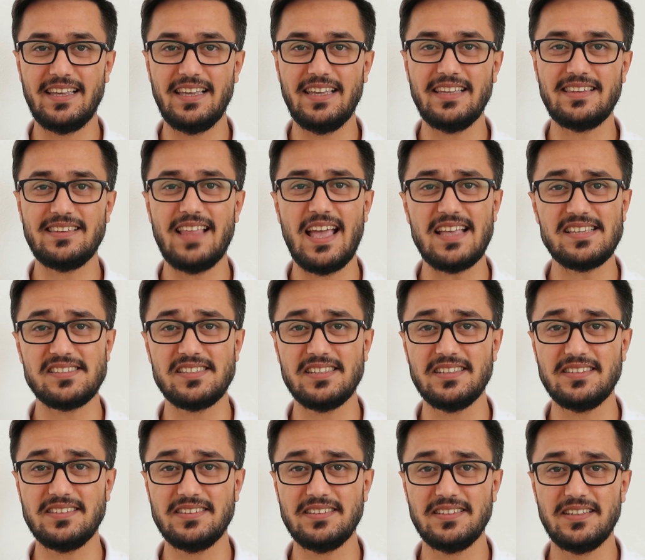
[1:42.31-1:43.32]
It
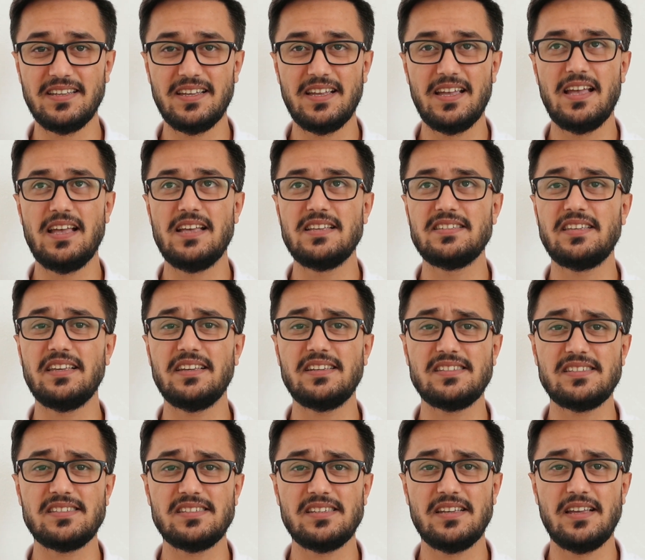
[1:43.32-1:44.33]
lasted
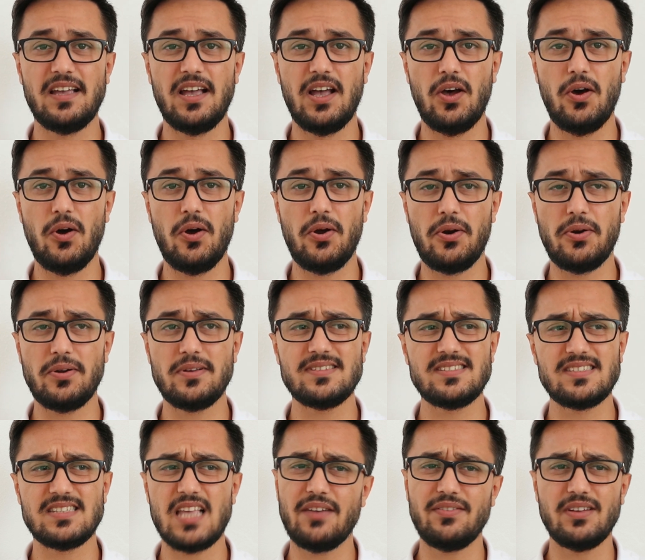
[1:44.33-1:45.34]
6 or
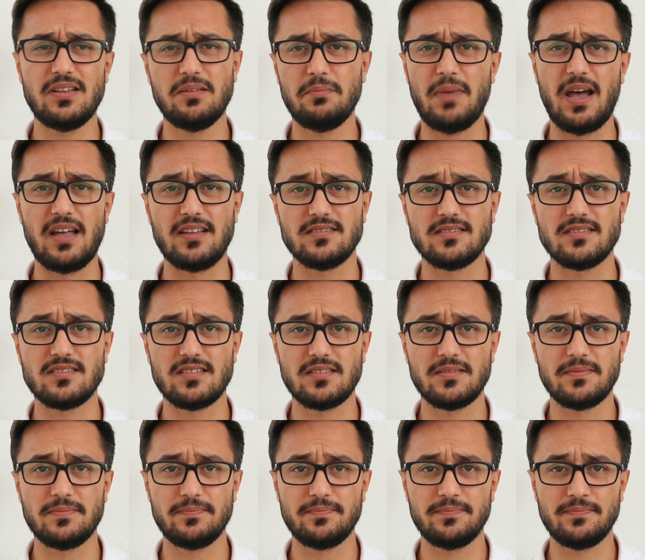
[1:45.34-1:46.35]
7 months.
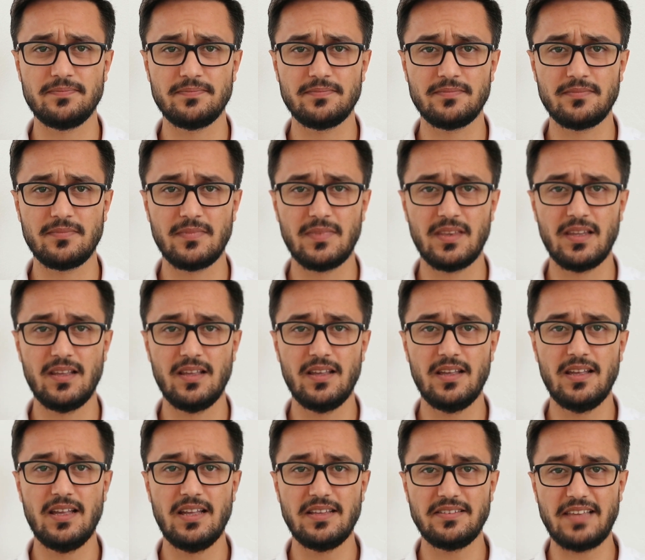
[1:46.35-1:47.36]

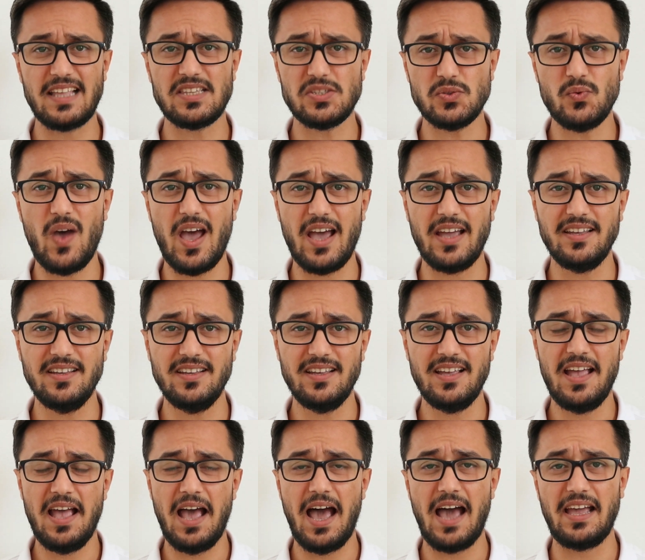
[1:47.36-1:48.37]
That's why
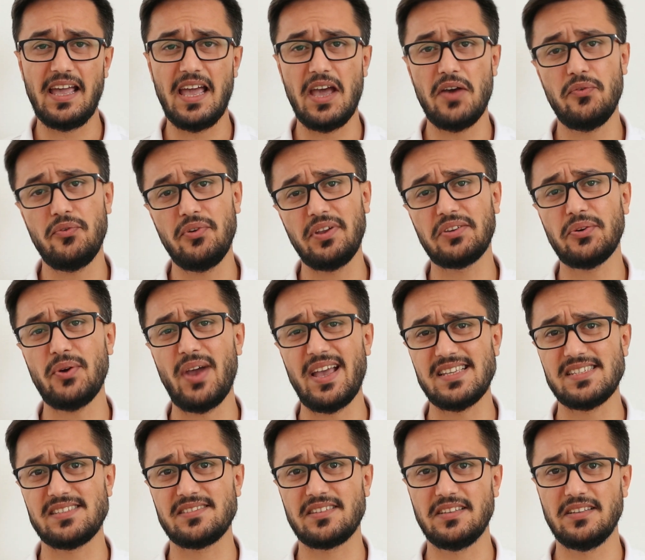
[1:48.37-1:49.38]
I have
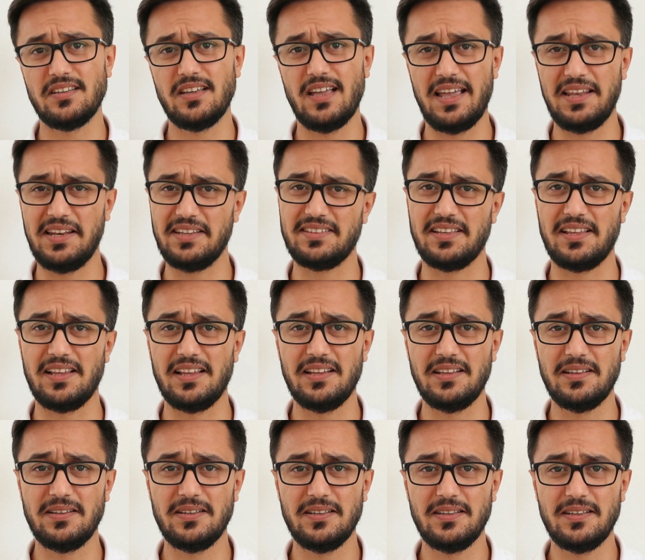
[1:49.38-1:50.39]
regressed a little.
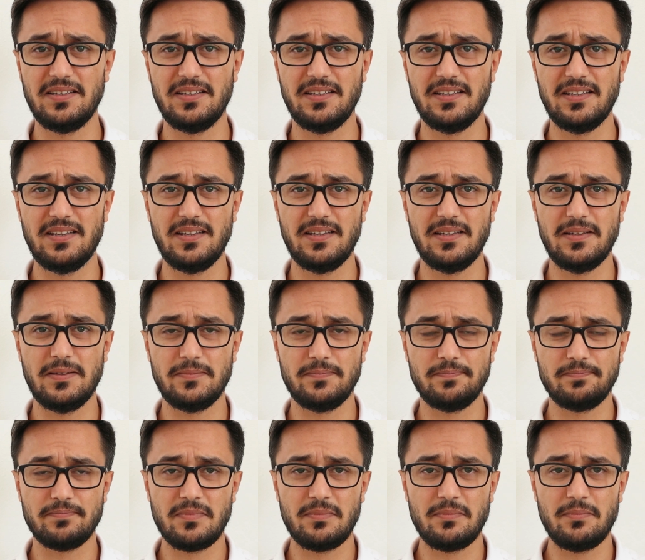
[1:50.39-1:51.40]

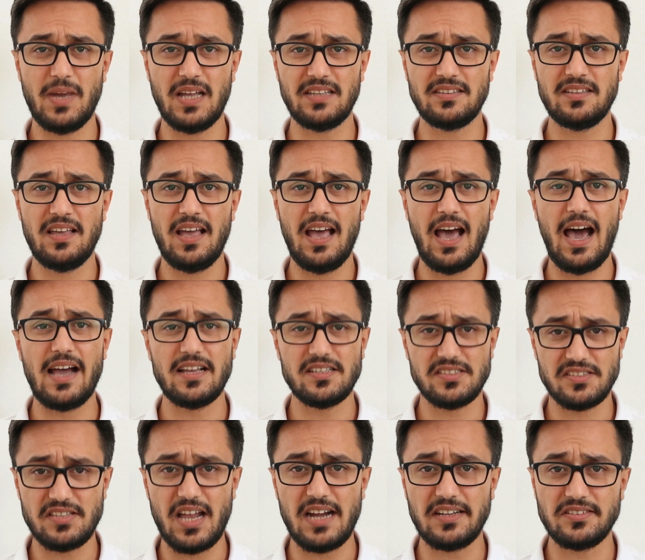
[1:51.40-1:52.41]
But I
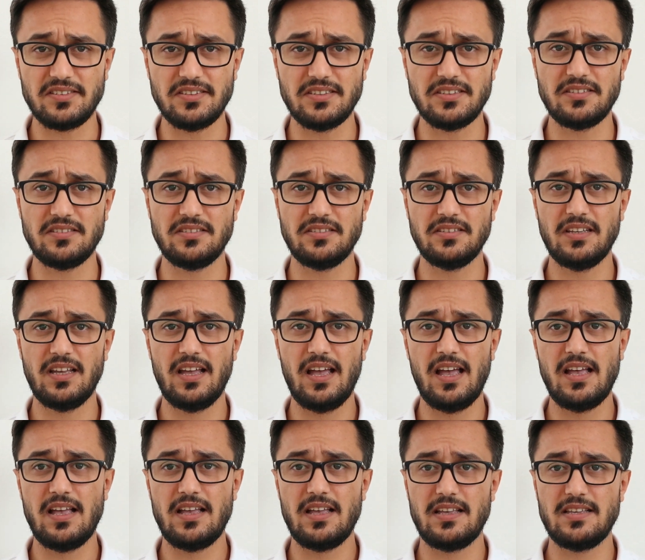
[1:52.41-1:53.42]
started
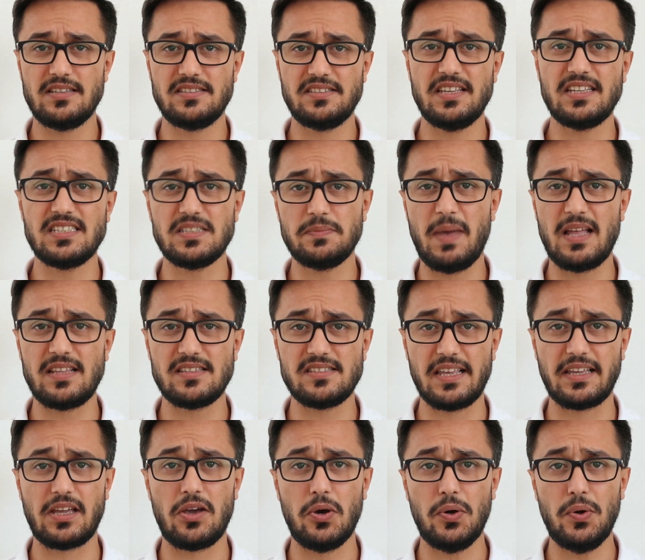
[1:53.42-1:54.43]
6 months
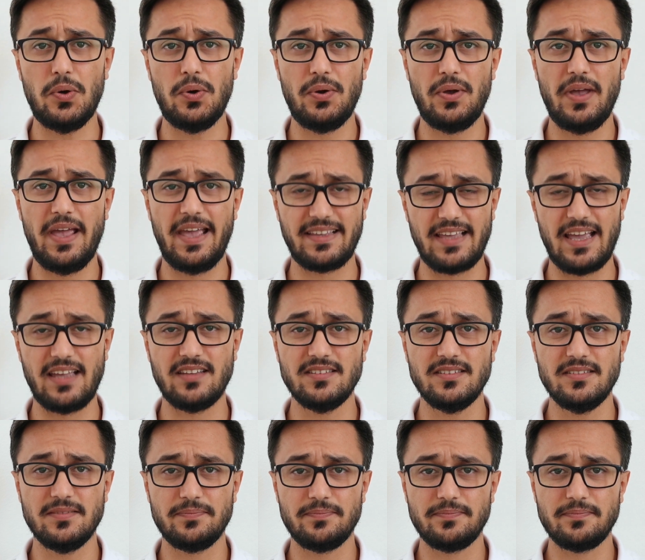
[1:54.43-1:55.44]
ago
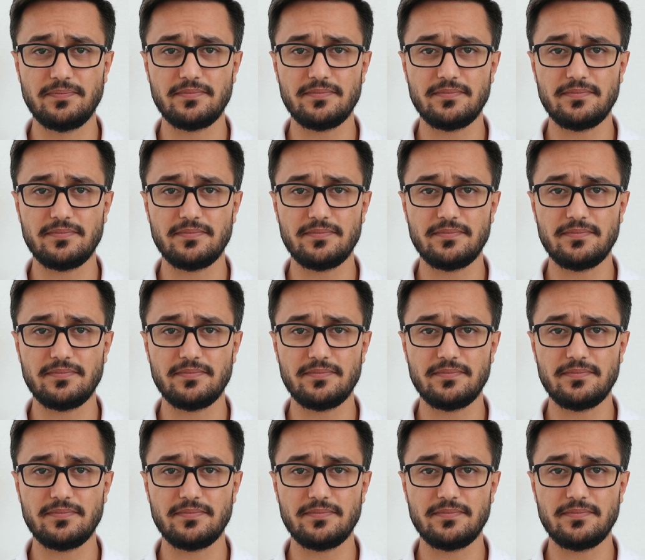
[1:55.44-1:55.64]
again.